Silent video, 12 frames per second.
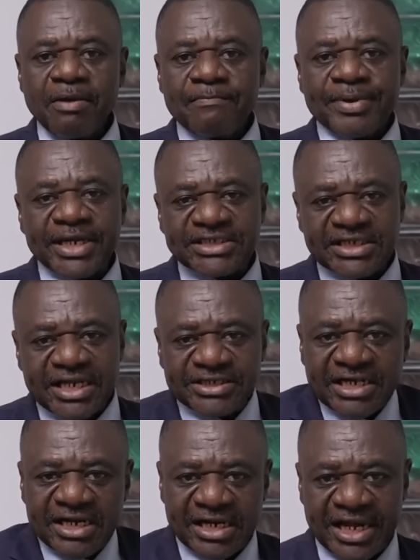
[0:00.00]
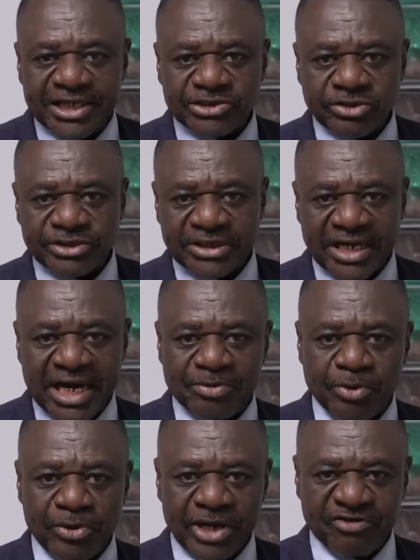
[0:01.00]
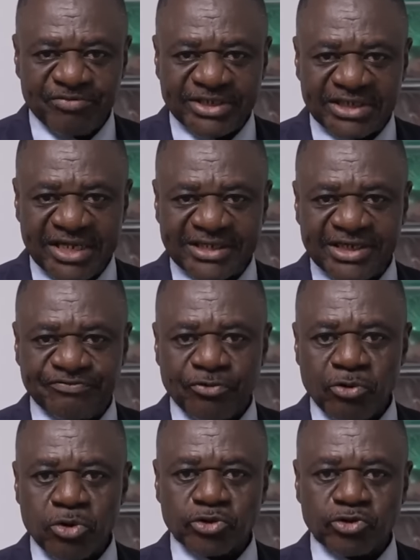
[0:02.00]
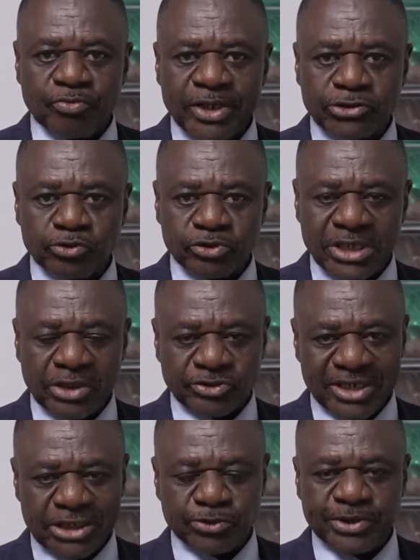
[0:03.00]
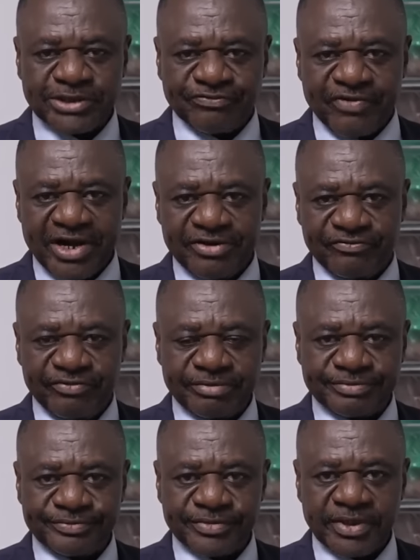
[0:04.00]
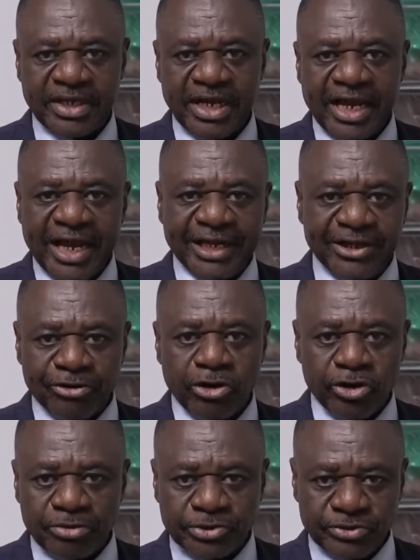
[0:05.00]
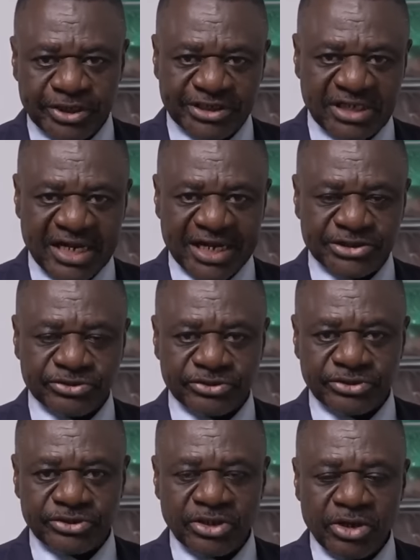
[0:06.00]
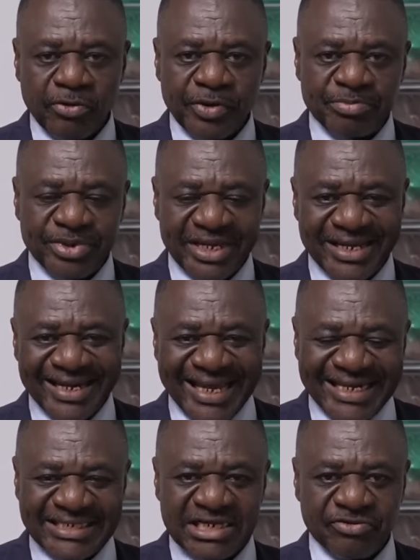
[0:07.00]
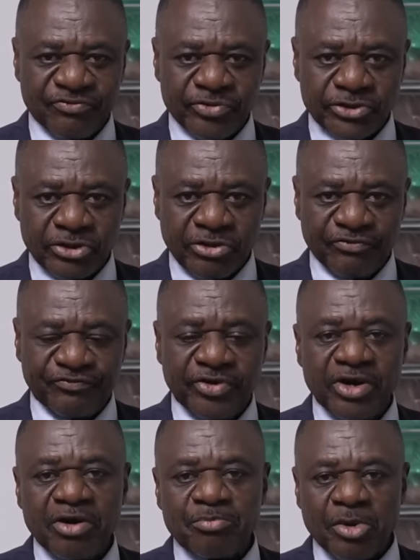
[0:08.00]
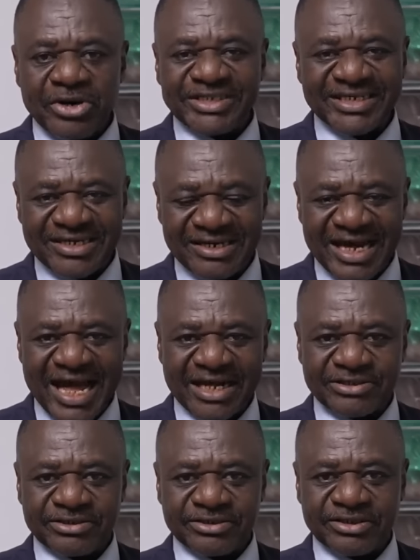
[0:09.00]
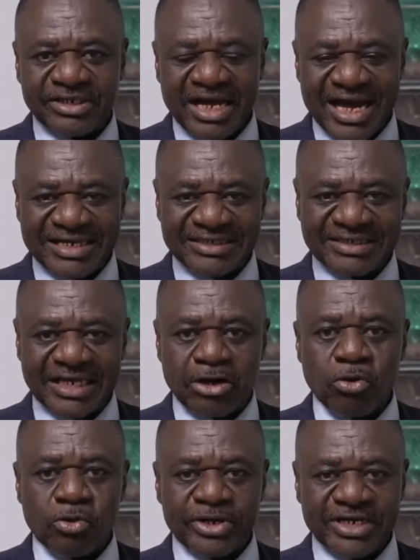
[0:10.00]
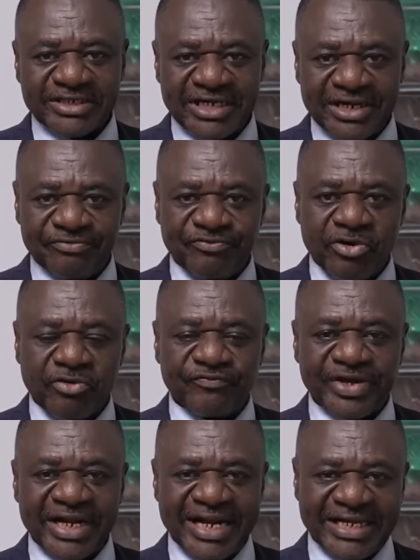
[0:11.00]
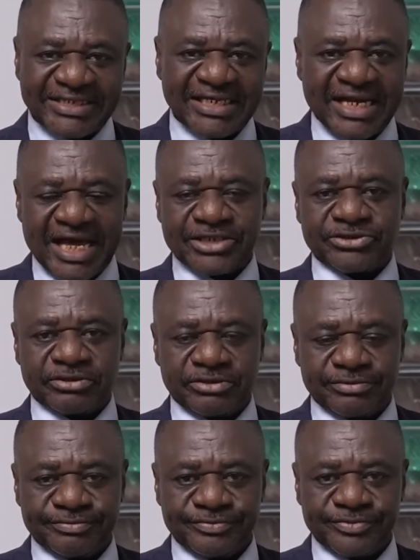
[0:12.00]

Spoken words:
Presidential elections in Cameroon have been slated for October 2025. In the run-up to these elections, we begin interviews of political actors and stakeholders involved in these elections.